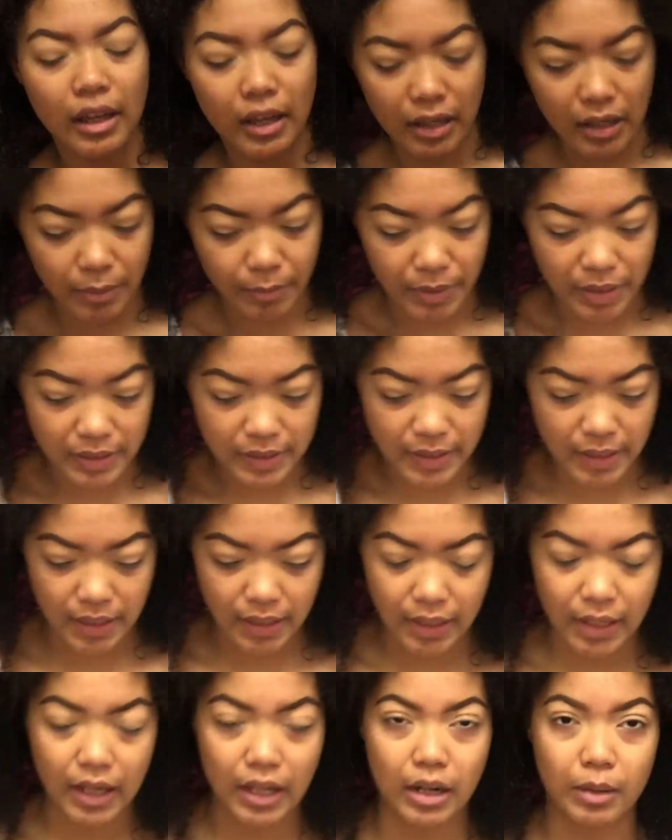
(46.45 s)
And I'm going to
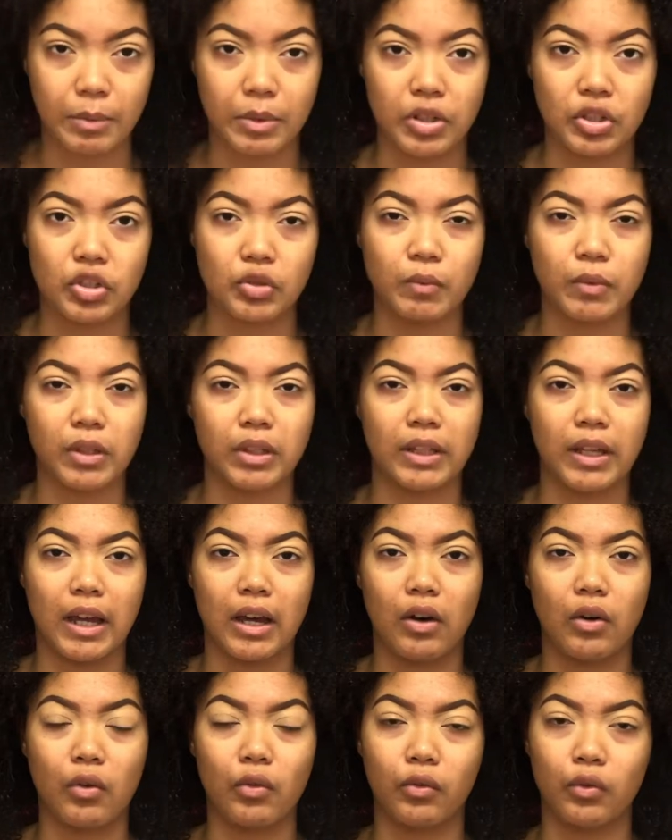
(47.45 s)
take, and I'm going to just put
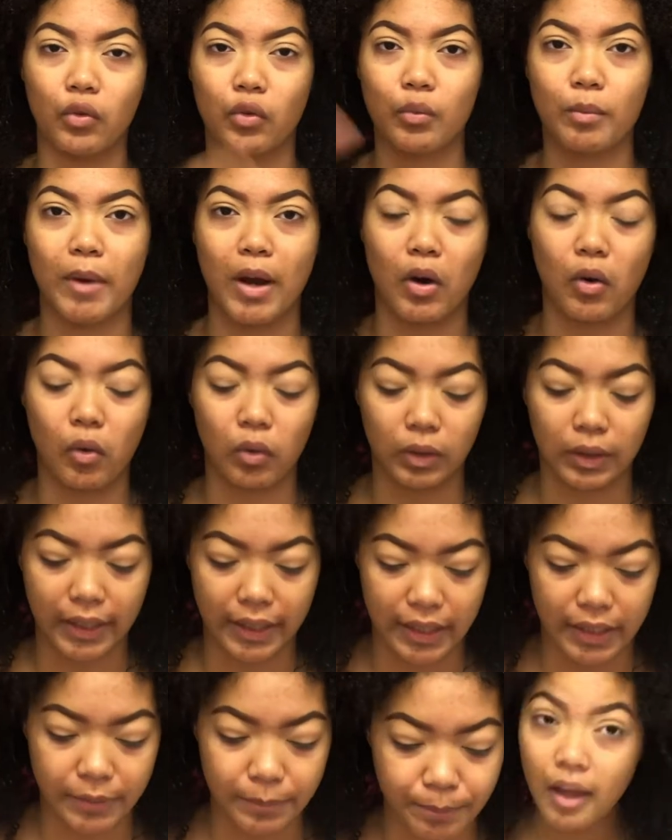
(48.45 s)
that over my whole
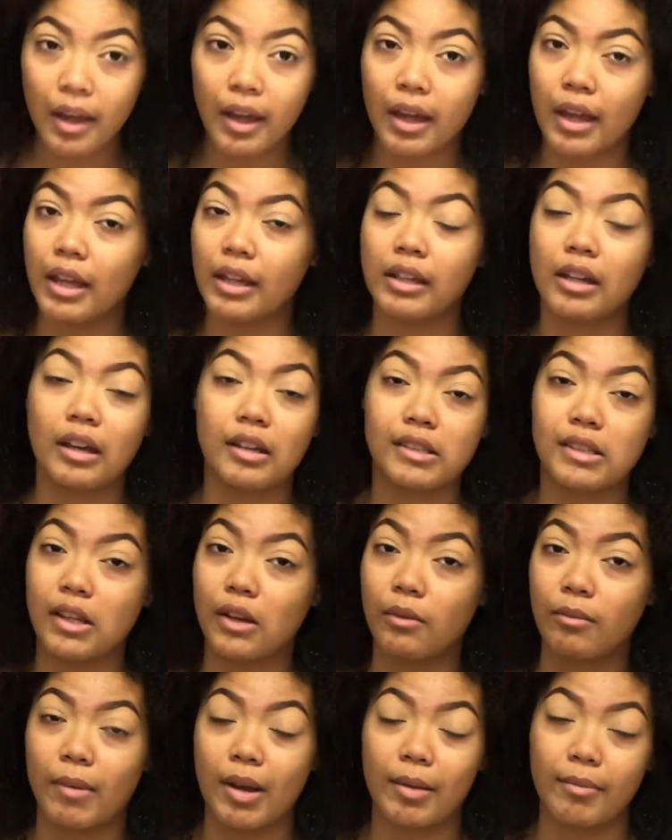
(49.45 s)
lid. And y'all
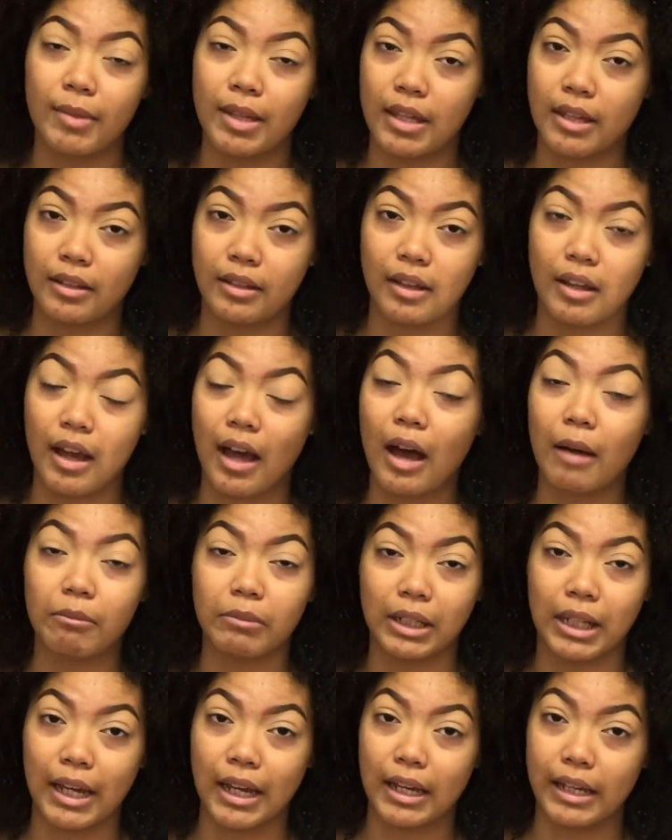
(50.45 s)
don't mind me, I'm
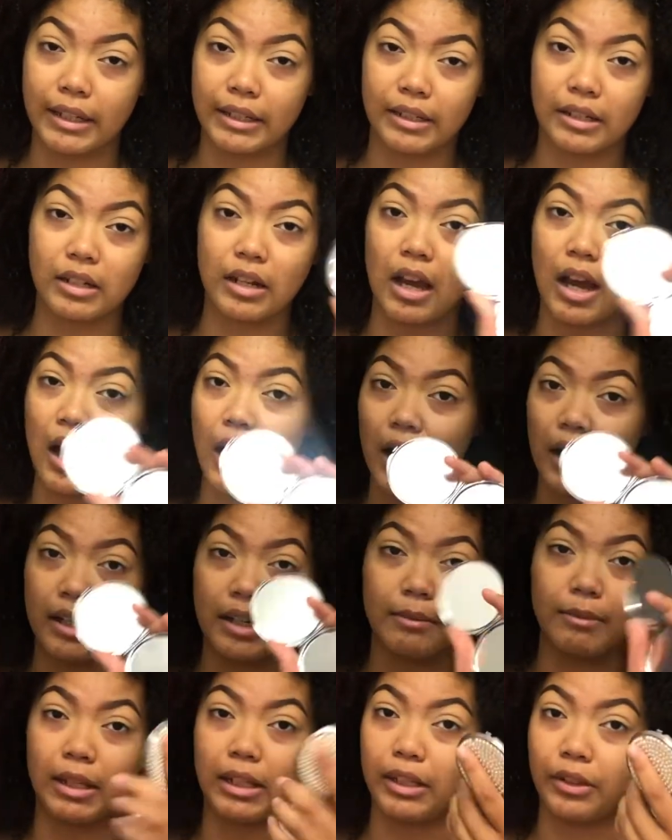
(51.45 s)
blind. I
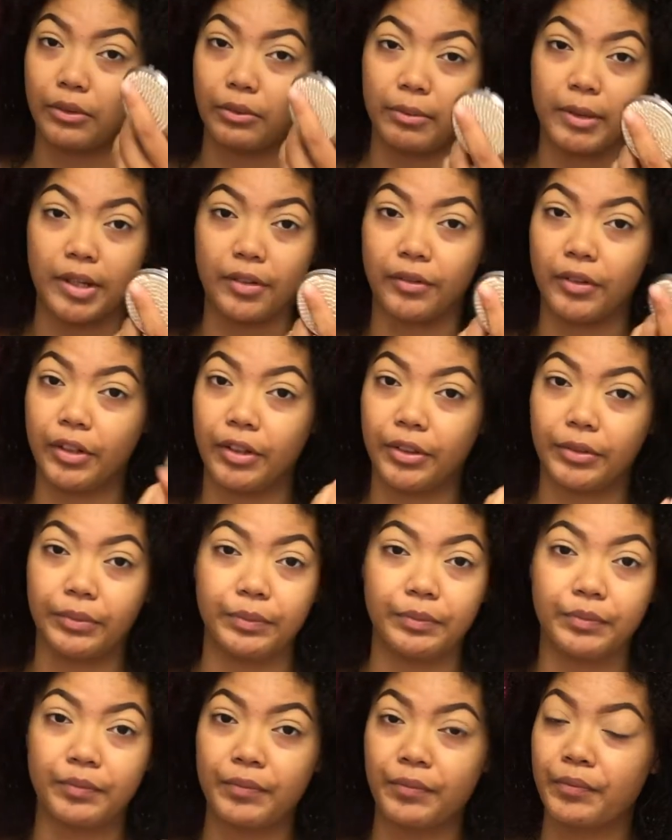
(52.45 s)
need my little mirror.
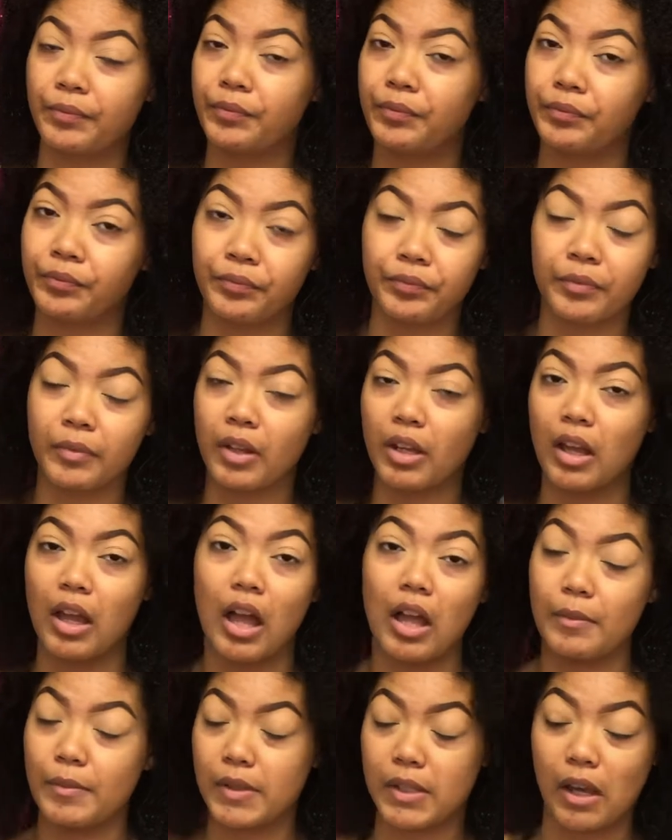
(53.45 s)

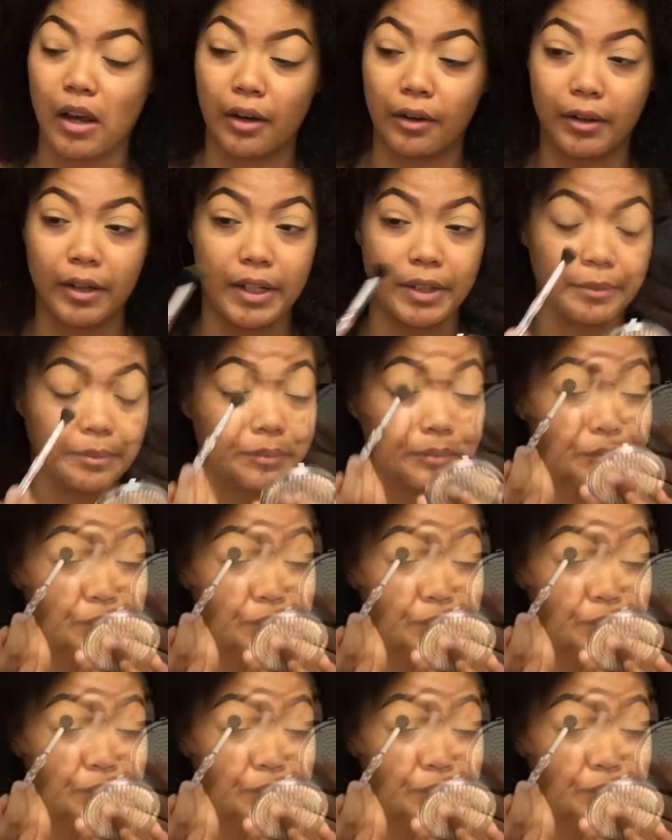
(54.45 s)
I'm sorry.